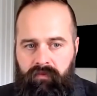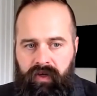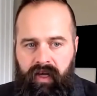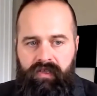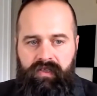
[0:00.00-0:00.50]
you
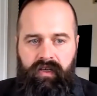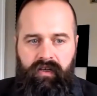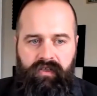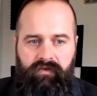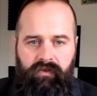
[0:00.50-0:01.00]
can't see it
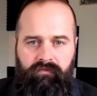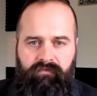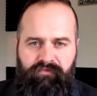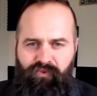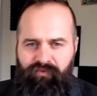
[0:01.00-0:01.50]
because of
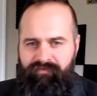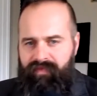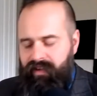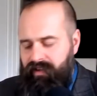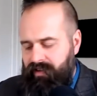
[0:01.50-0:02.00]

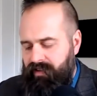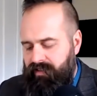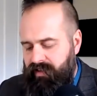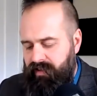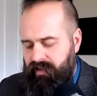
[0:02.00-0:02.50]

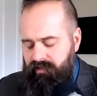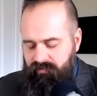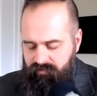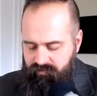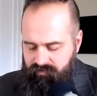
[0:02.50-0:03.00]
the
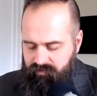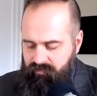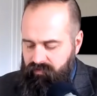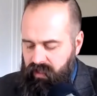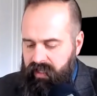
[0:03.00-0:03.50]

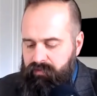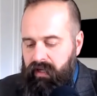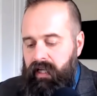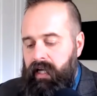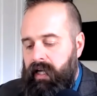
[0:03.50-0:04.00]
light,
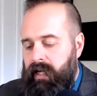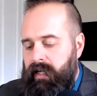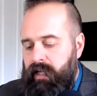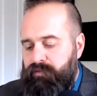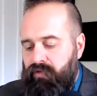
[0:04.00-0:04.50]
but
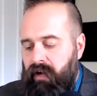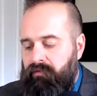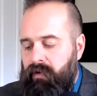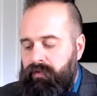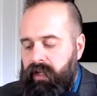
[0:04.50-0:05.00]
it's Private
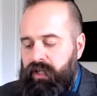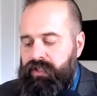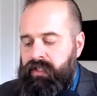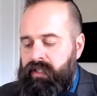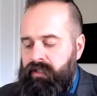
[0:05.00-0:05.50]

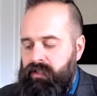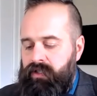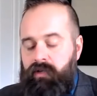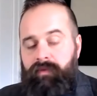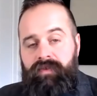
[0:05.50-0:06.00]
Revelations and the
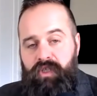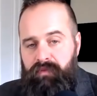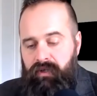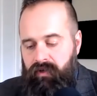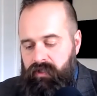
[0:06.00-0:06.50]
Discernment of
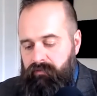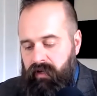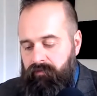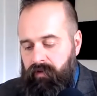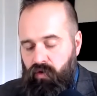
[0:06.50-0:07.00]
Spirits
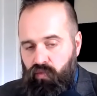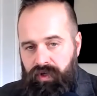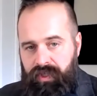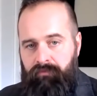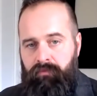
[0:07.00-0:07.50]
by Father
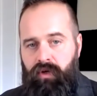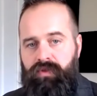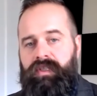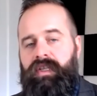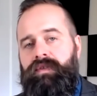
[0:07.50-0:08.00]
William
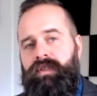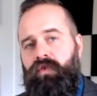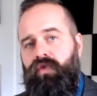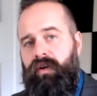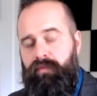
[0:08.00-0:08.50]
Most. He was an
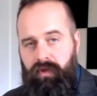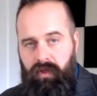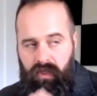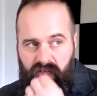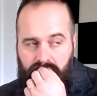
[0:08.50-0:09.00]
incredible